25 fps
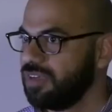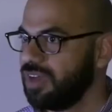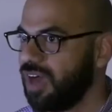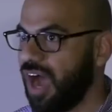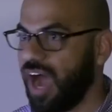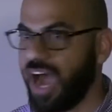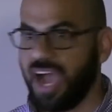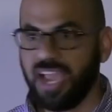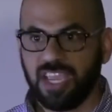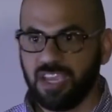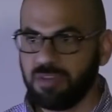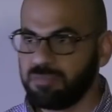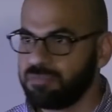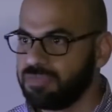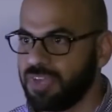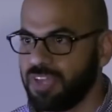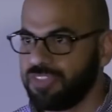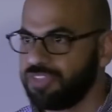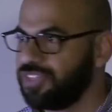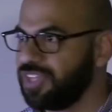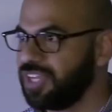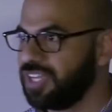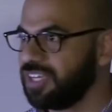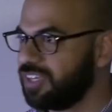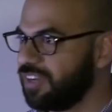I am
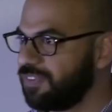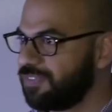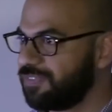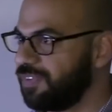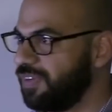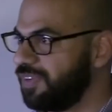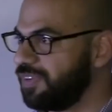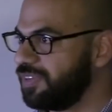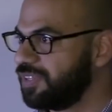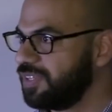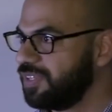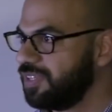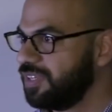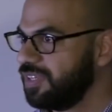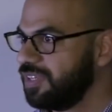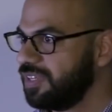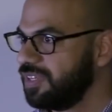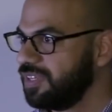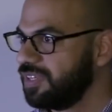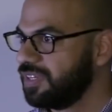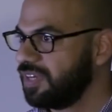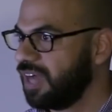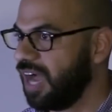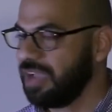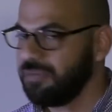nothing different.
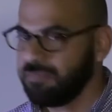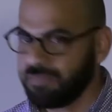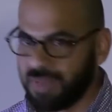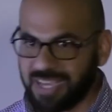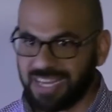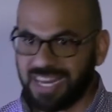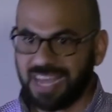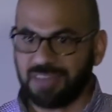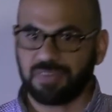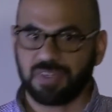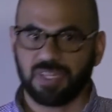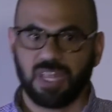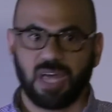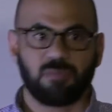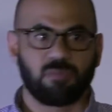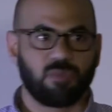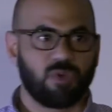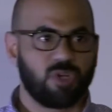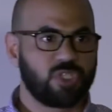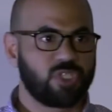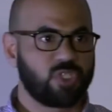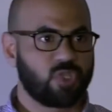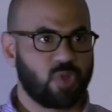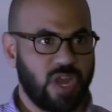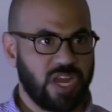I might have a lot
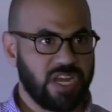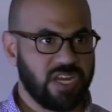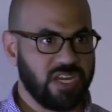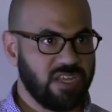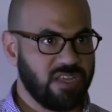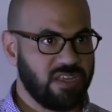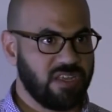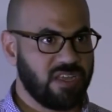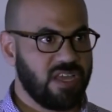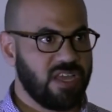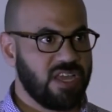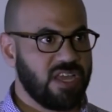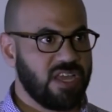more training.